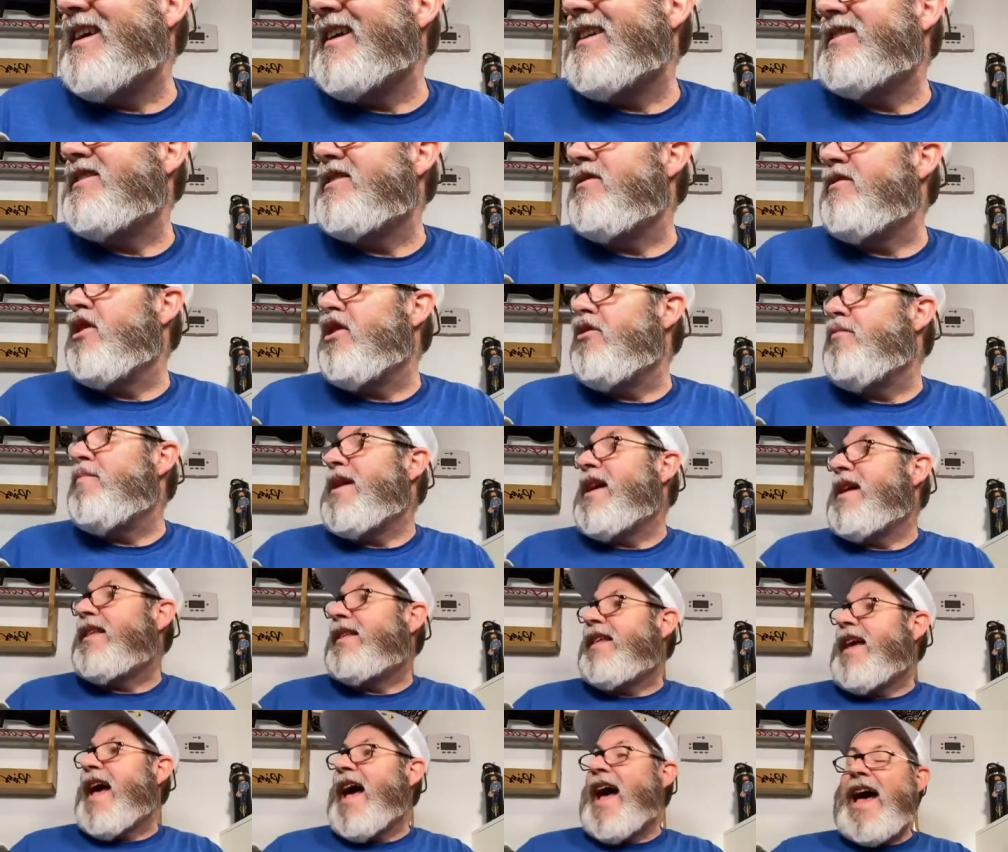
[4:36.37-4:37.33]
So they'll be
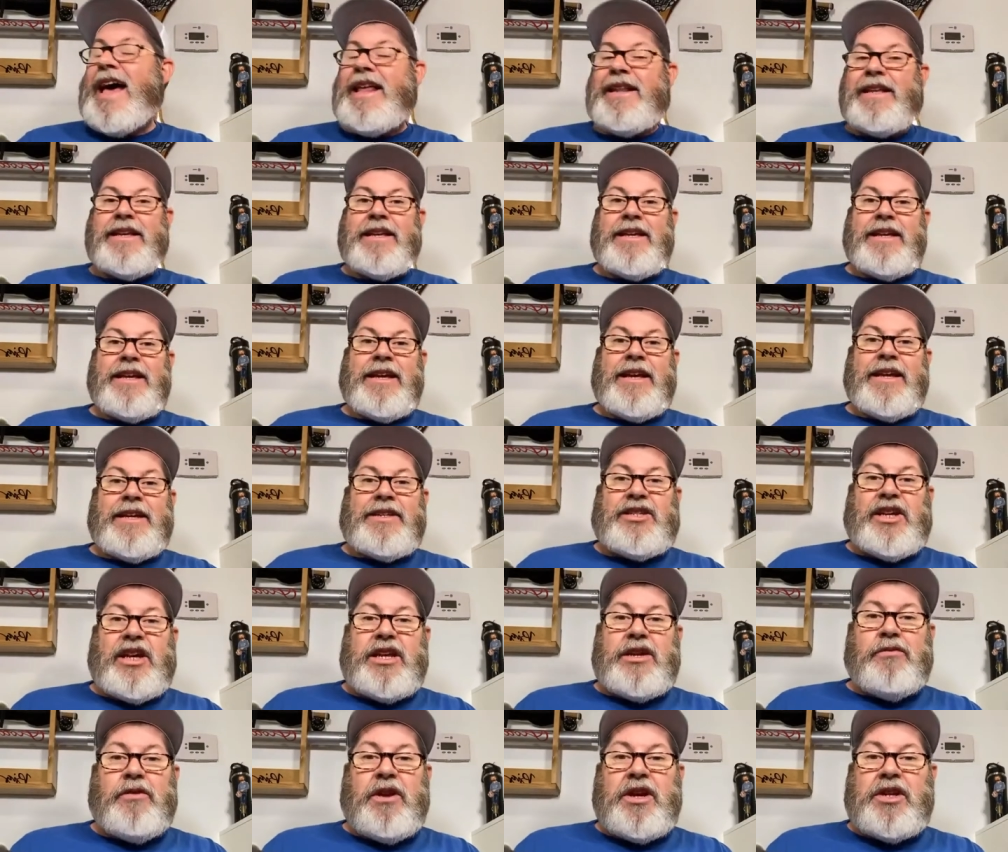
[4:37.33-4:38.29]
at that.
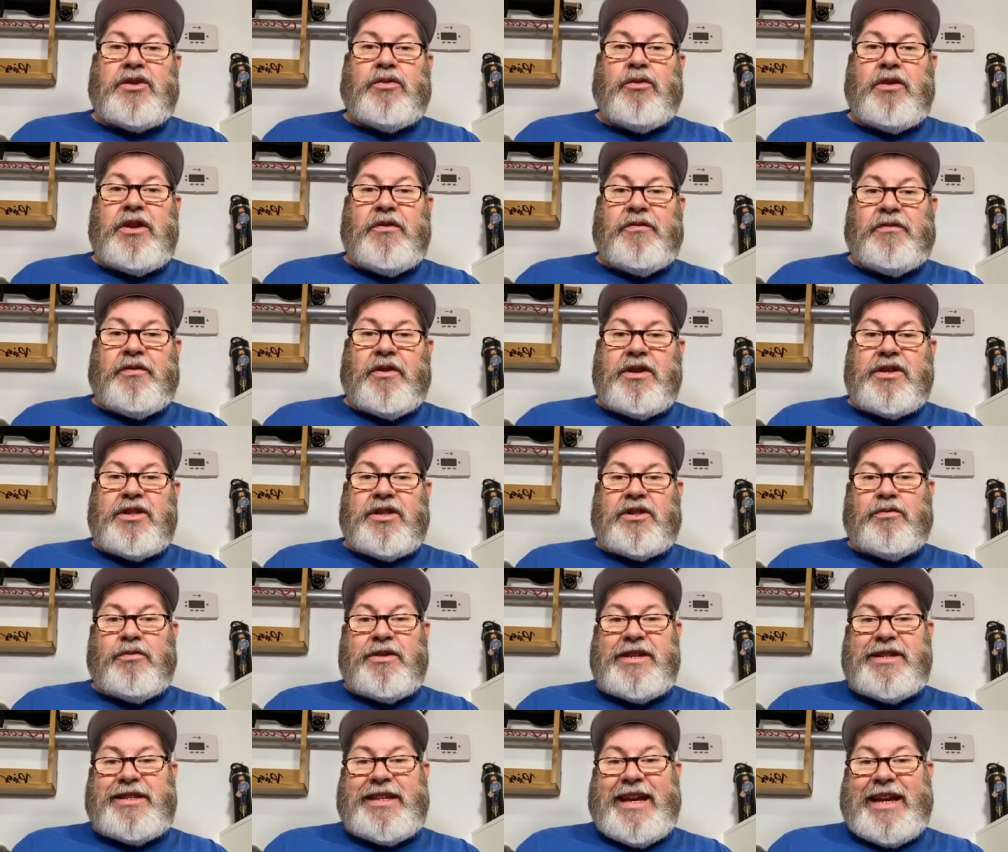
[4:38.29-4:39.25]
January 21st,
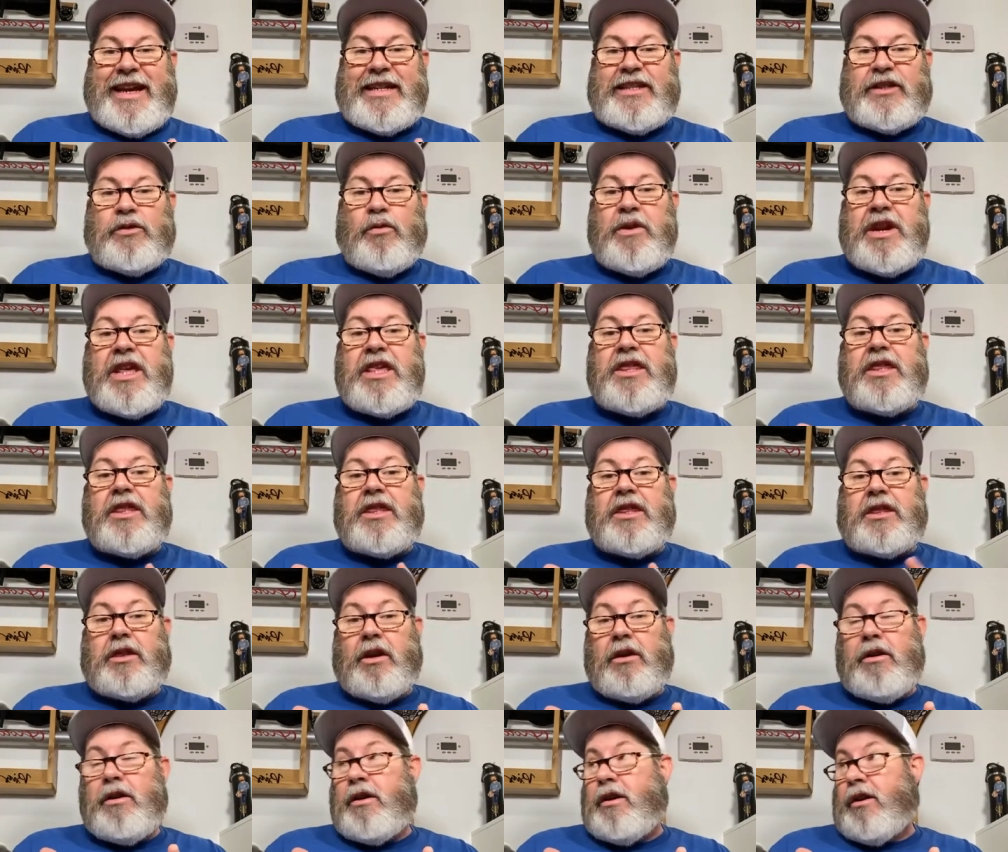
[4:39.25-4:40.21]
22nd,
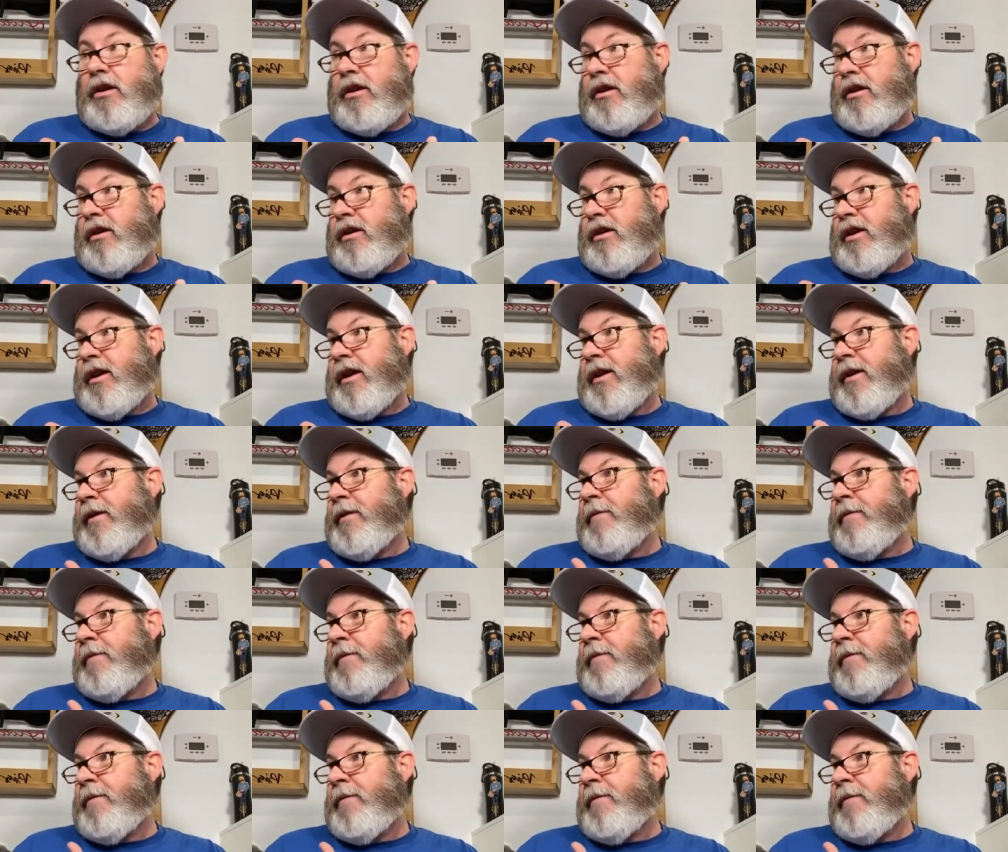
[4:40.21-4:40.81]
23rd,